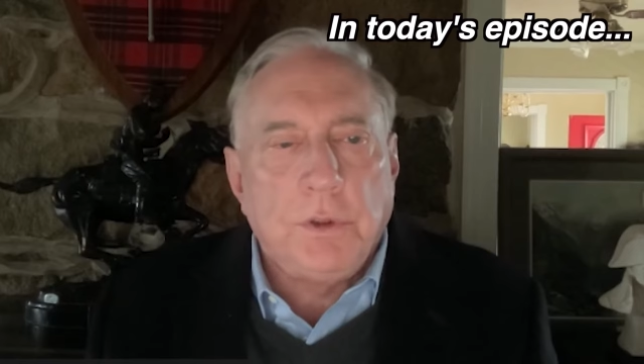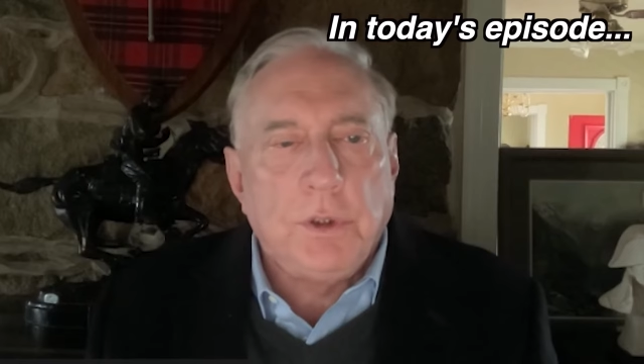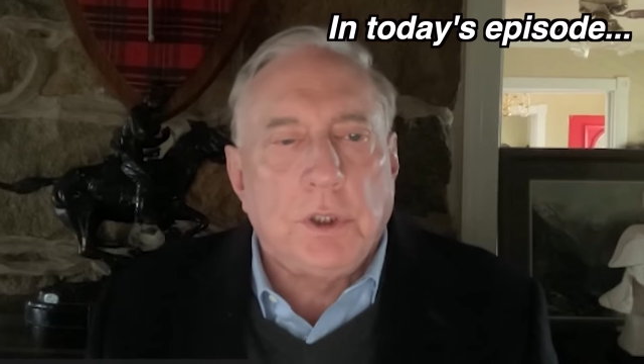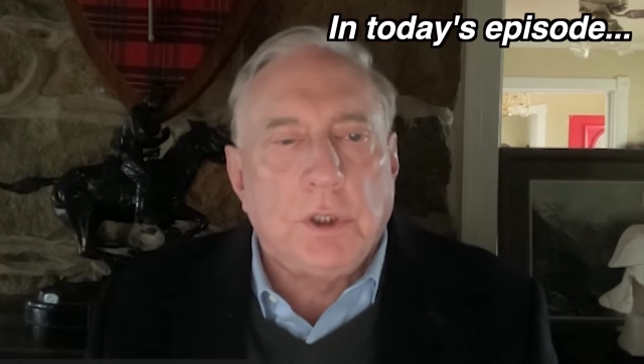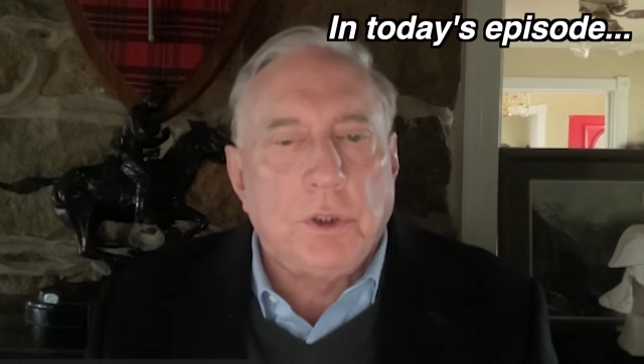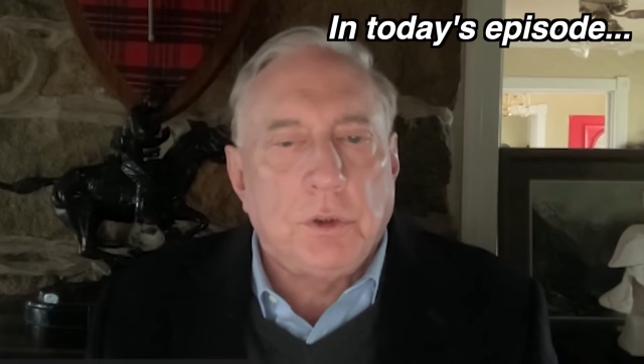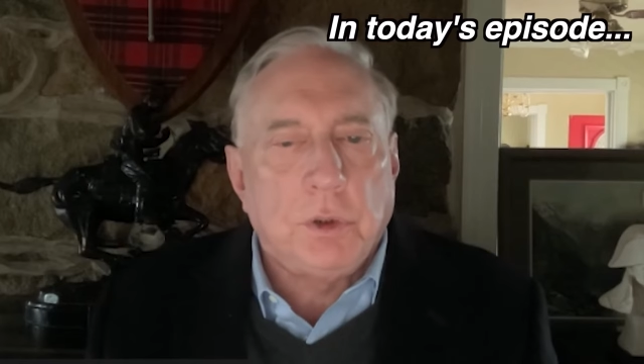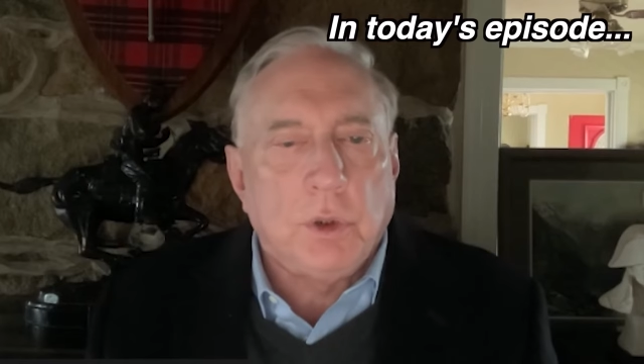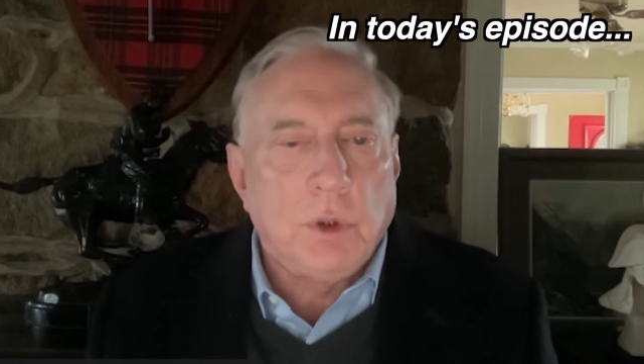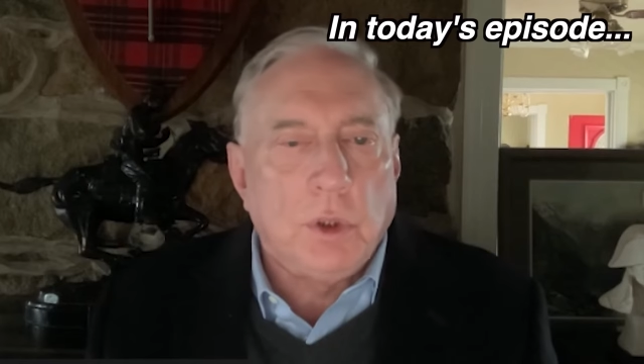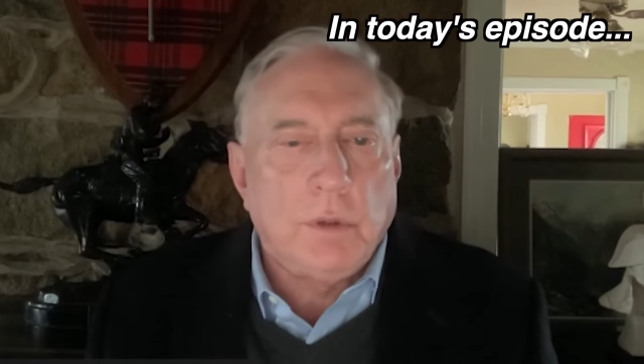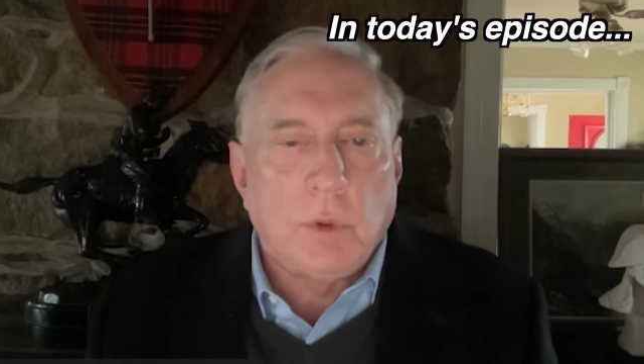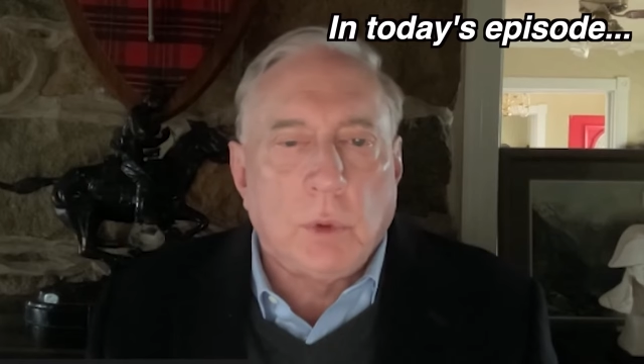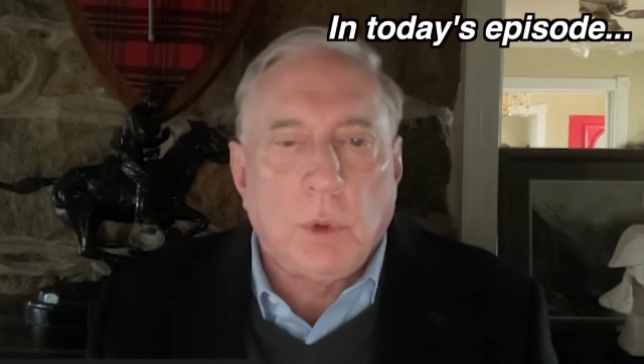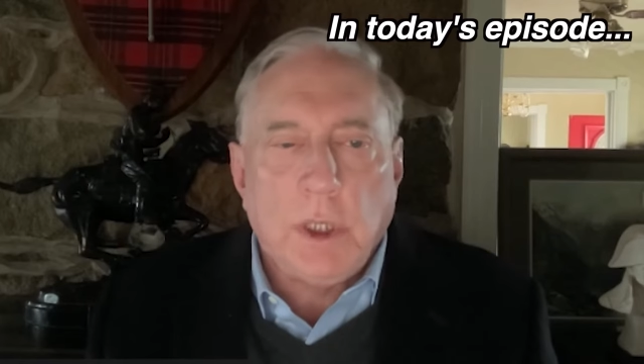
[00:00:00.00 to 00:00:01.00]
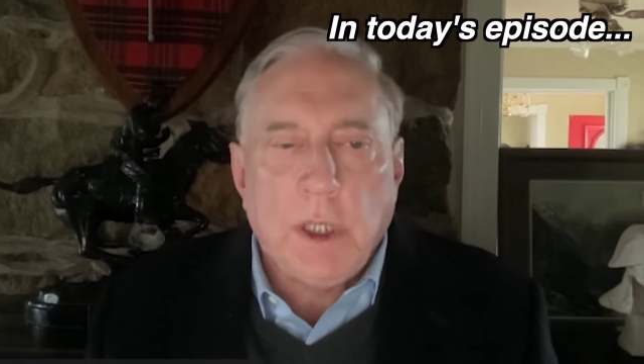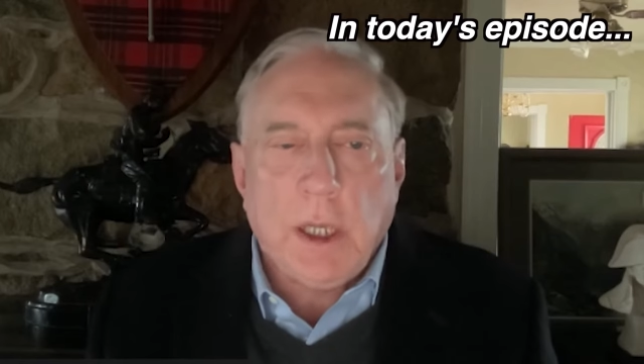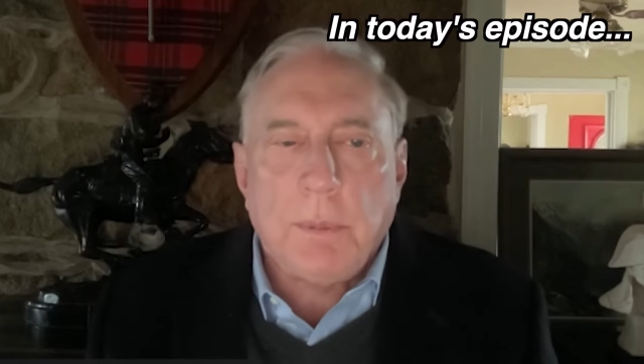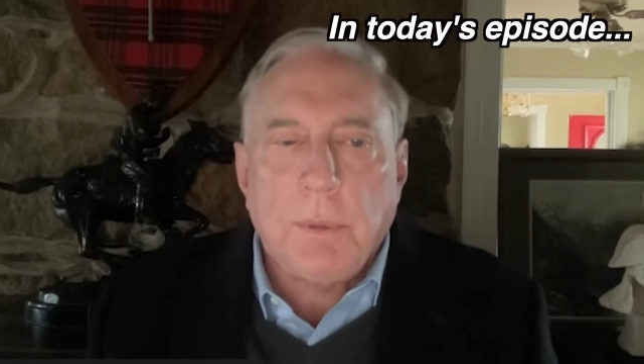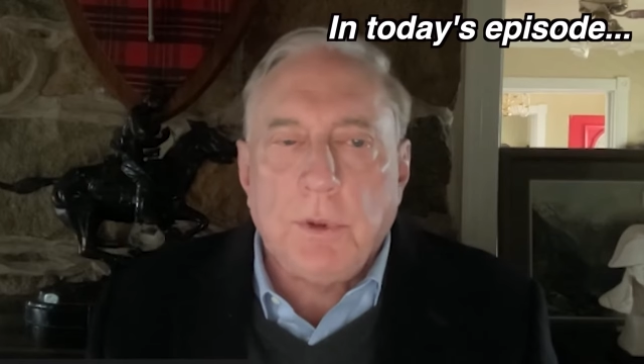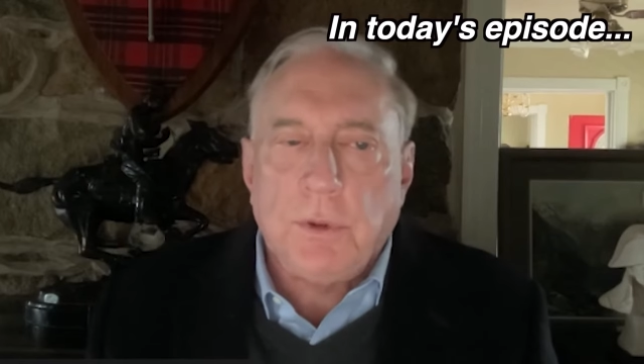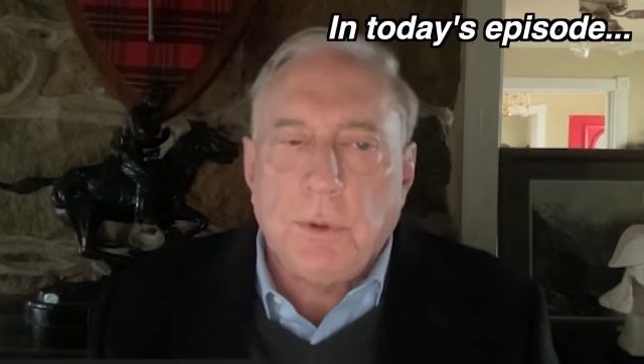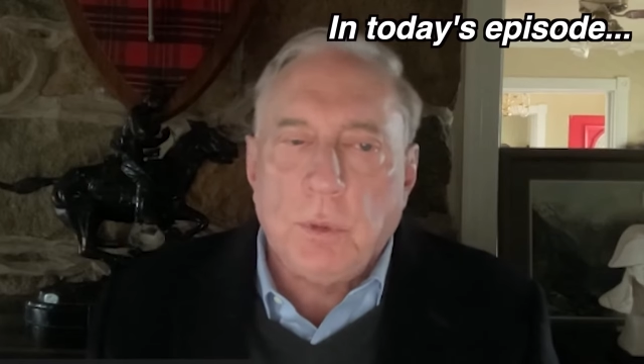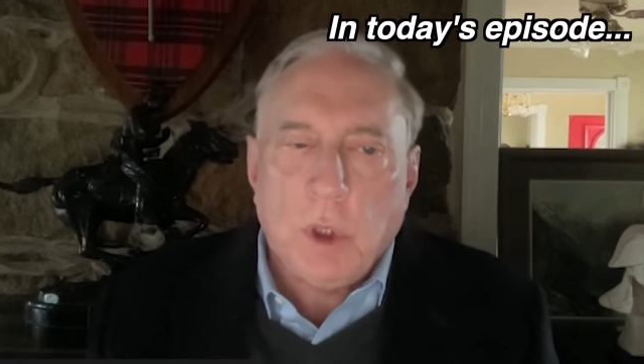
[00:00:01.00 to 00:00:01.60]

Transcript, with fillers: and control over what happens in